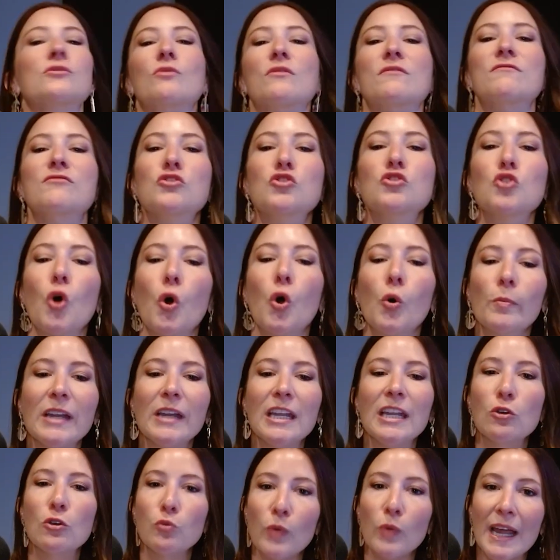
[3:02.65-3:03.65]
you have so
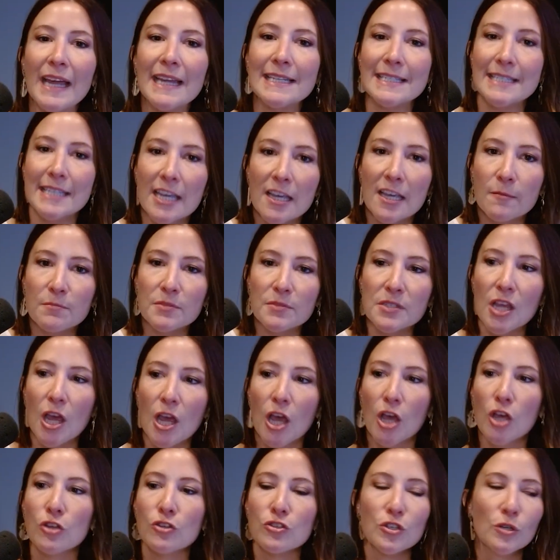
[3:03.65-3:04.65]
many great tips,
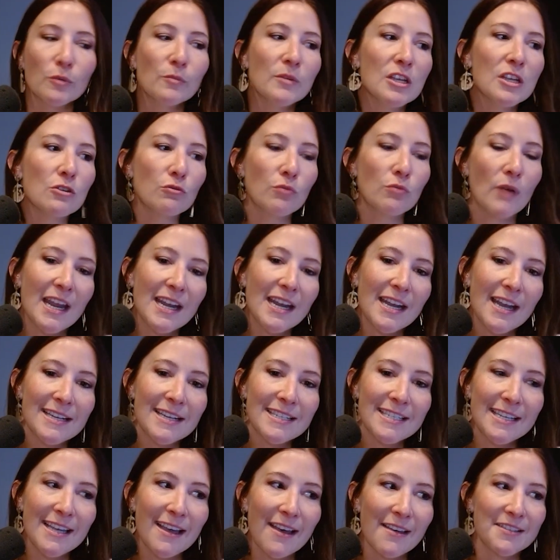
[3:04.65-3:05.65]
so many great
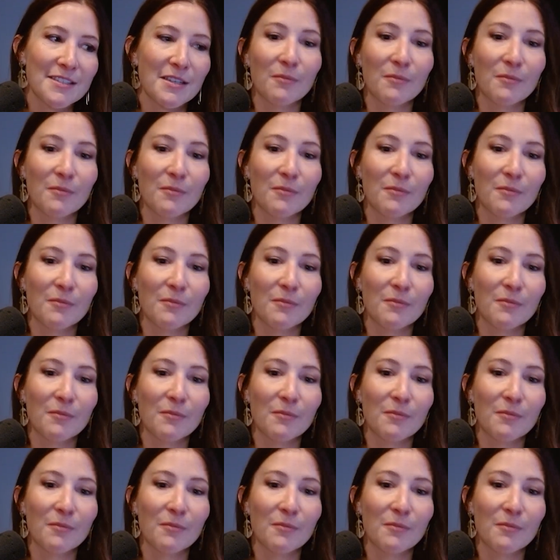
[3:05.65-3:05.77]
ideas.